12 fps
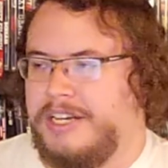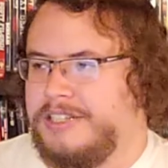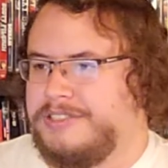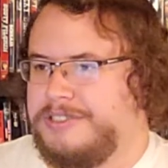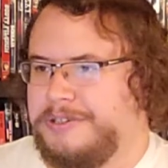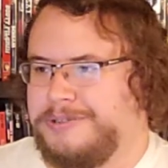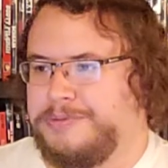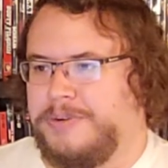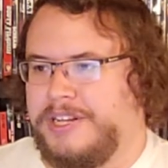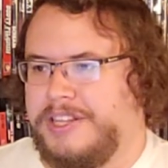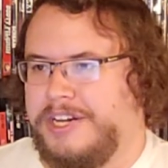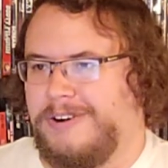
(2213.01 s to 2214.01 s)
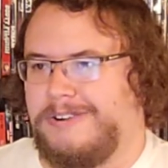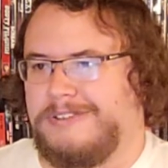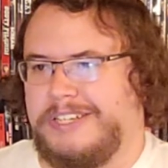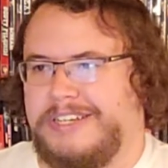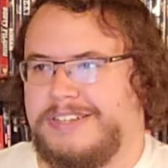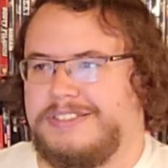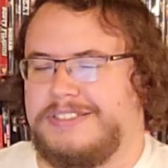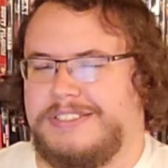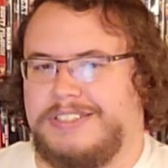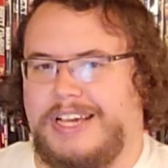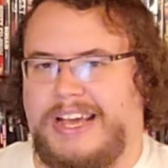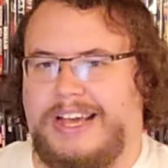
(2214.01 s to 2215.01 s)
So it's one of the
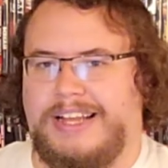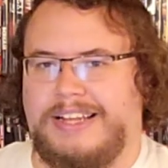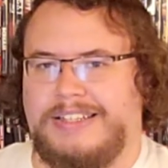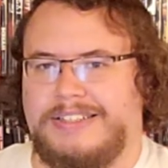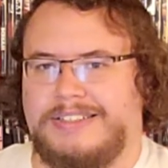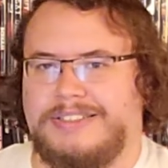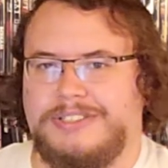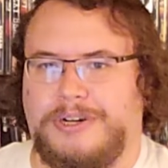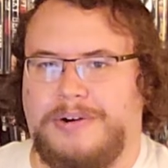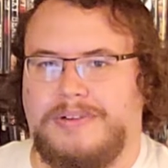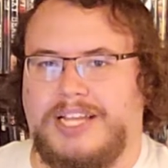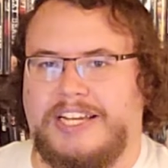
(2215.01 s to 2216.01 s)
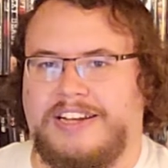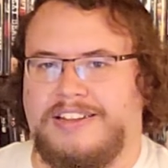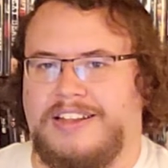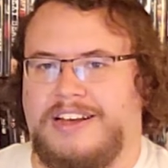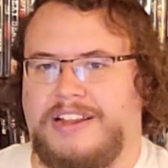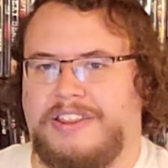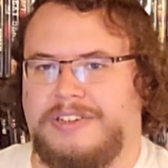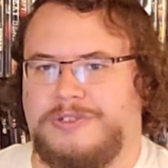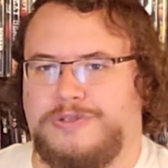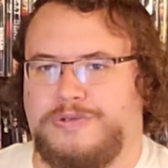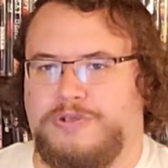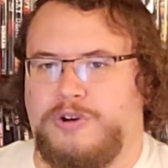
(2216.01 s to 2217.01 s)
earliest, and so like a lot of the
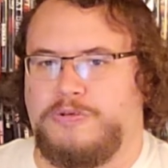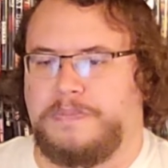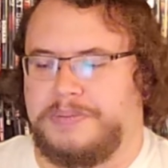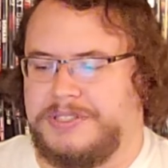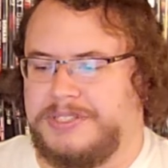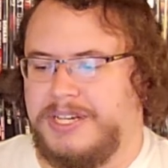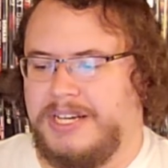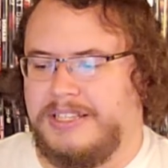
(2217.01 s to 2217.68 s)
tropes